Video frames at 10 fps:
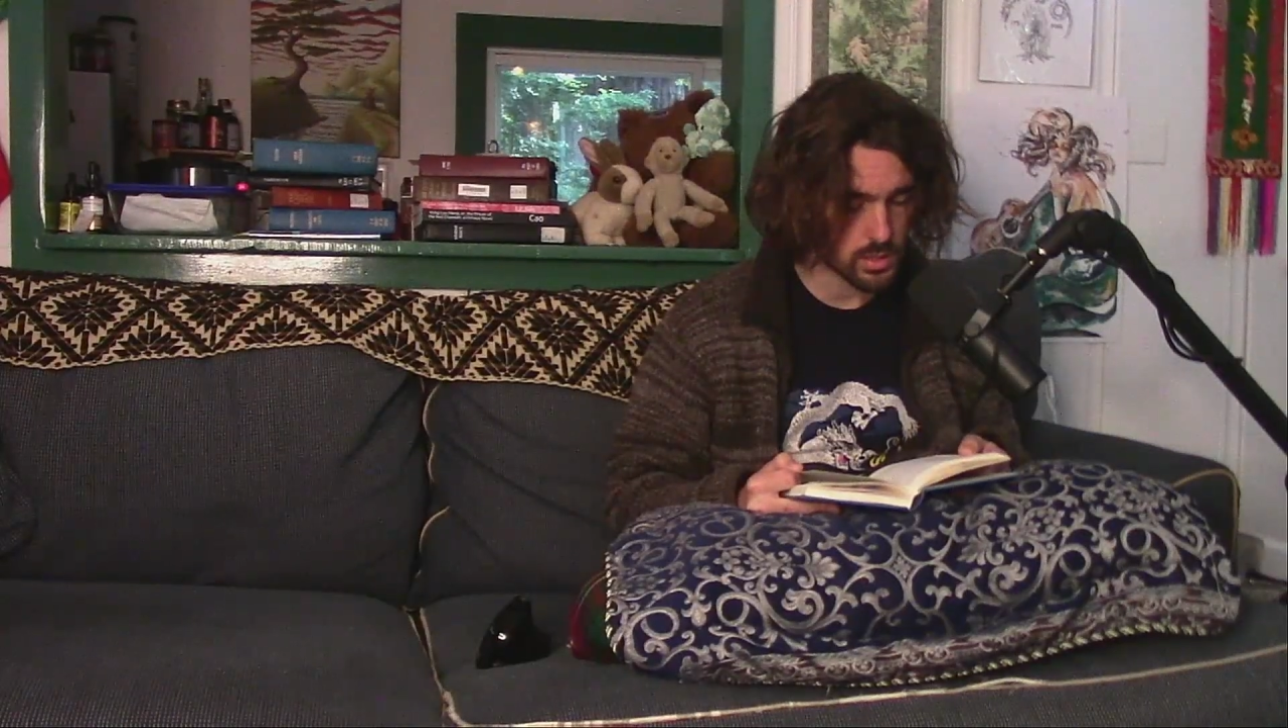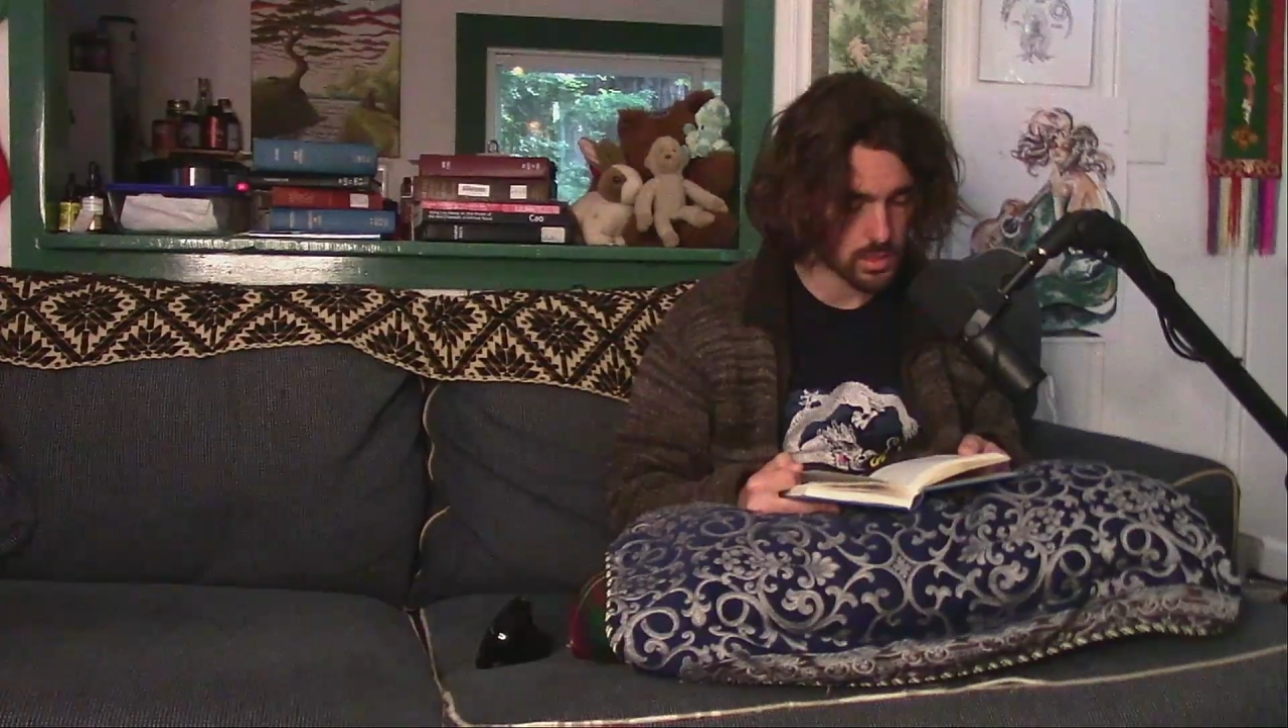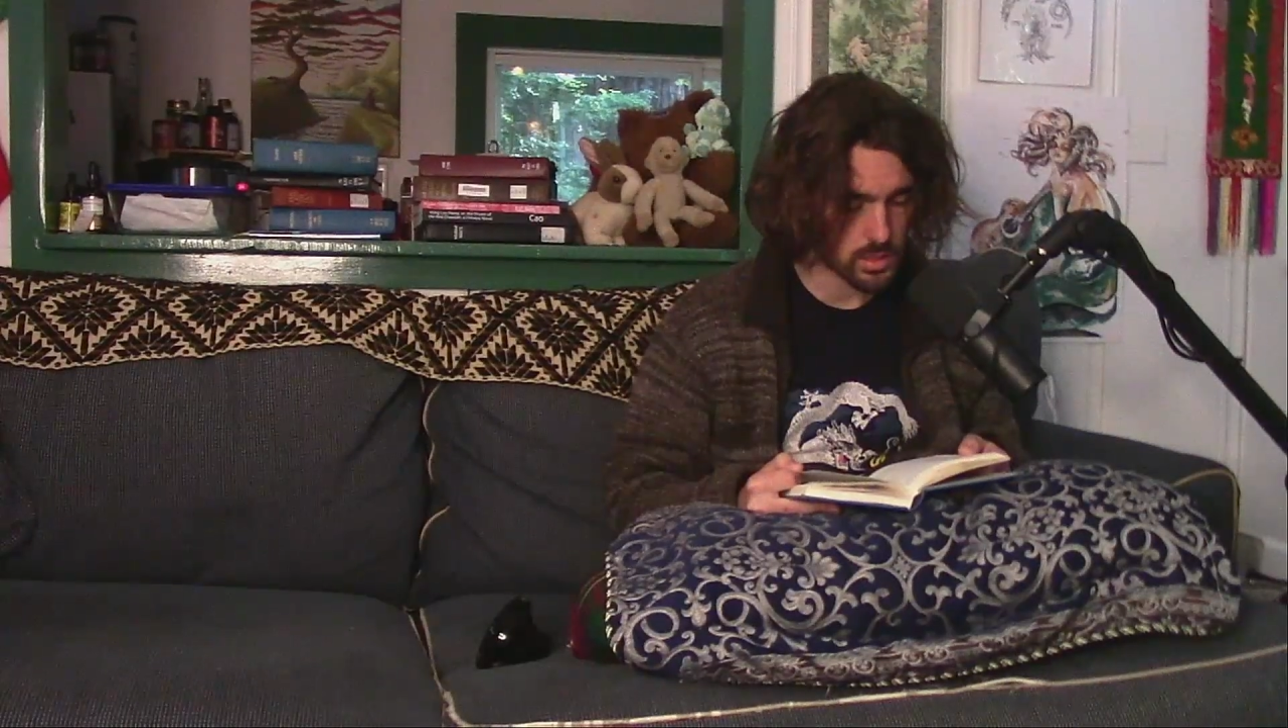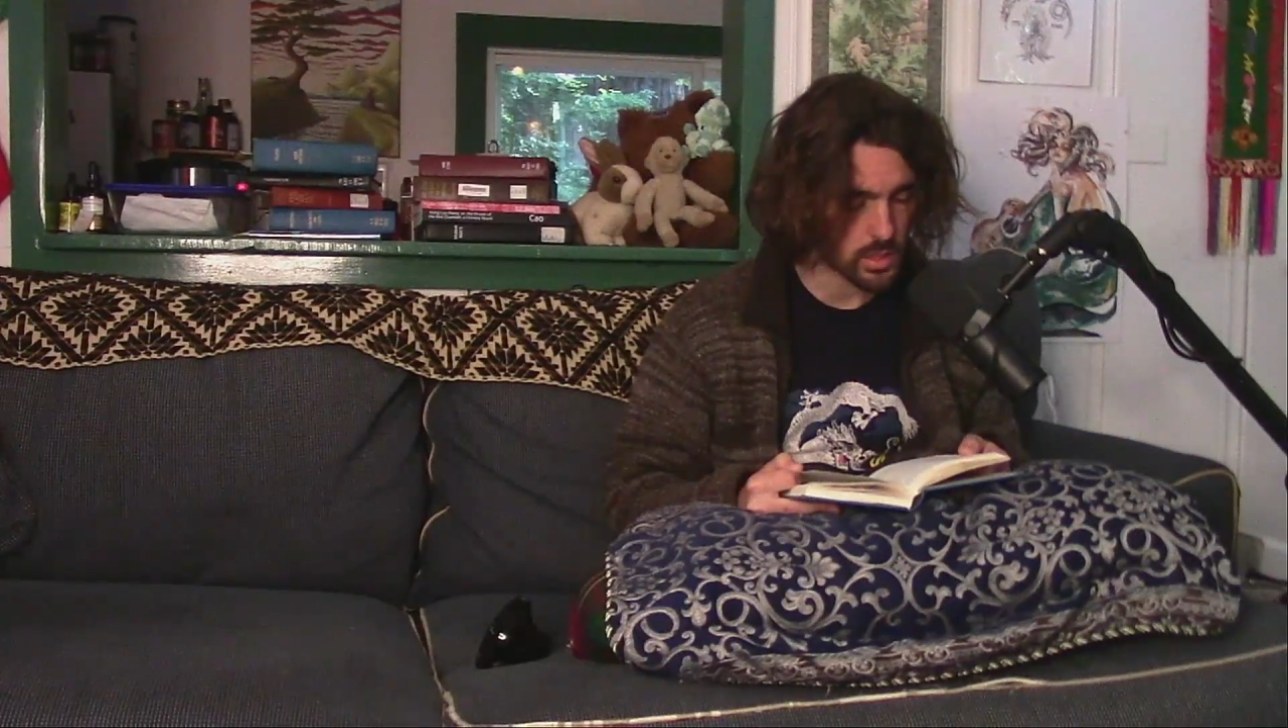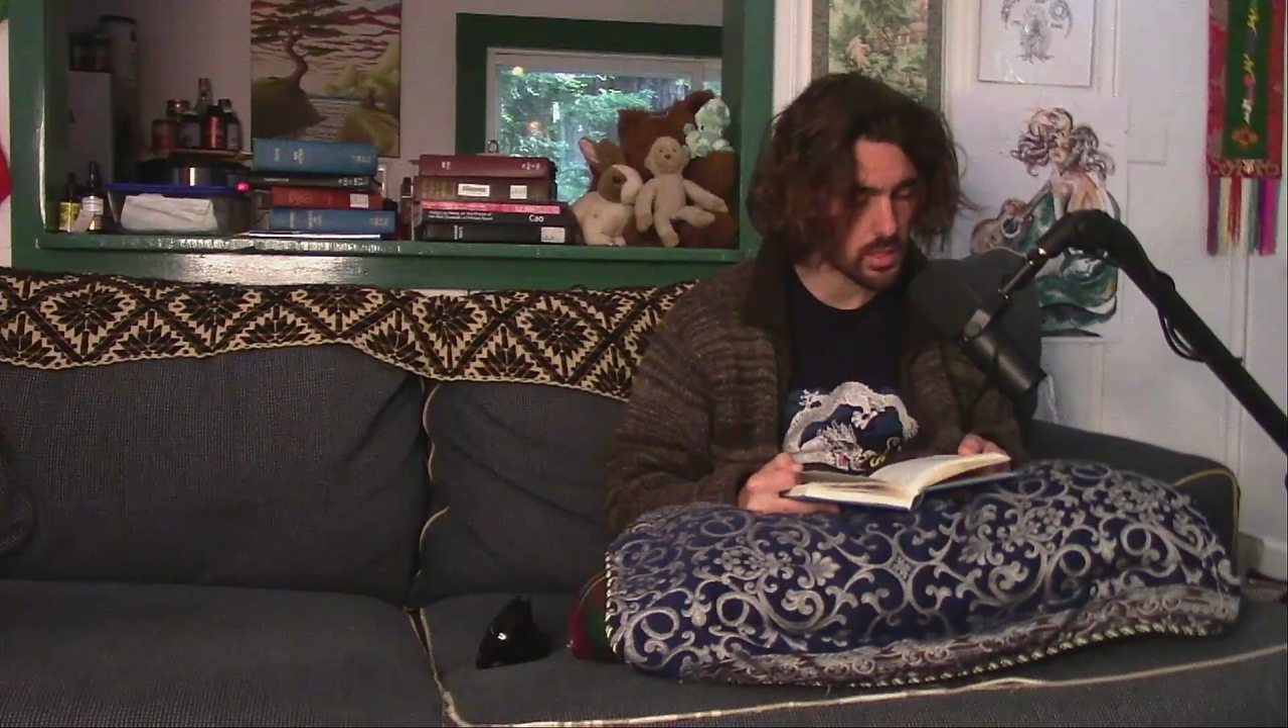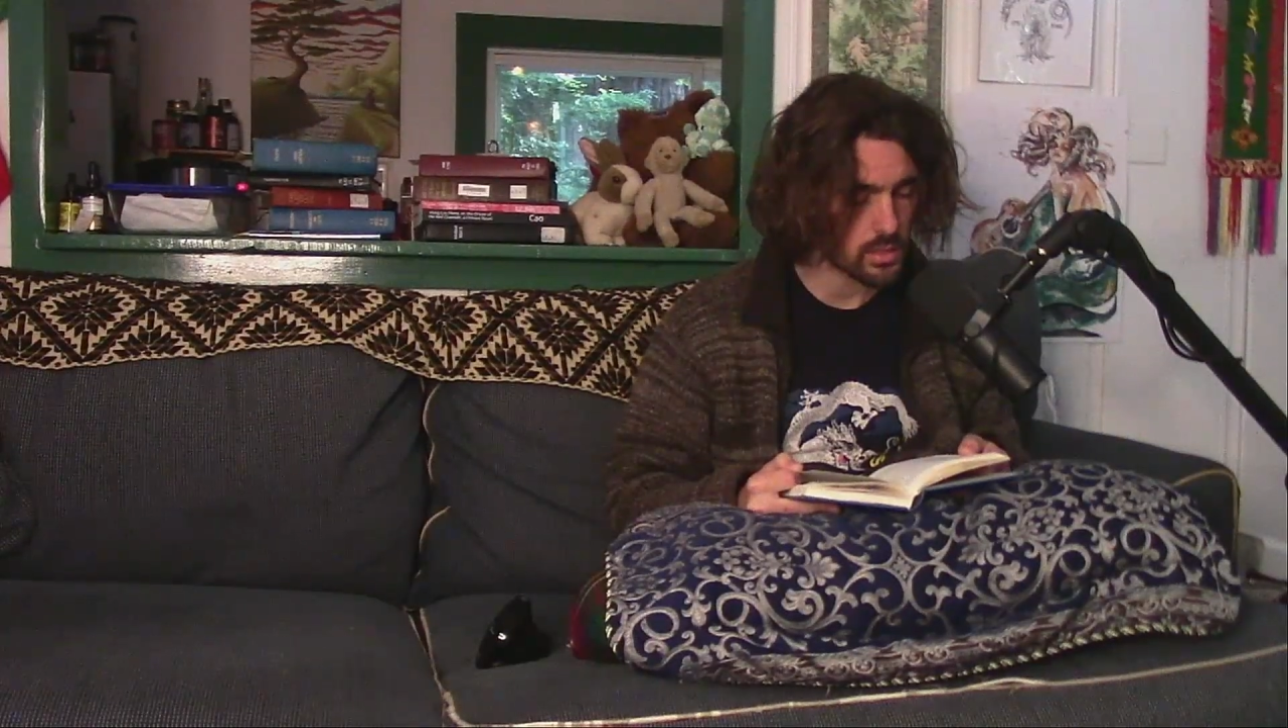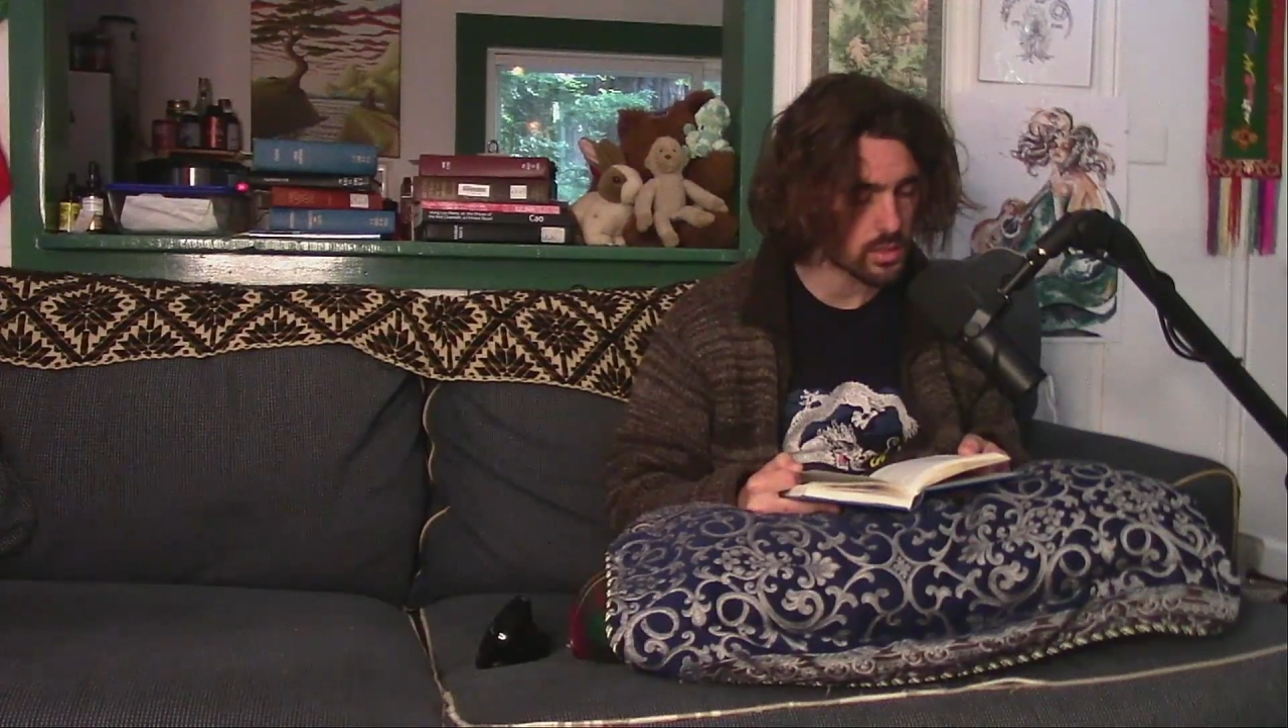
to say that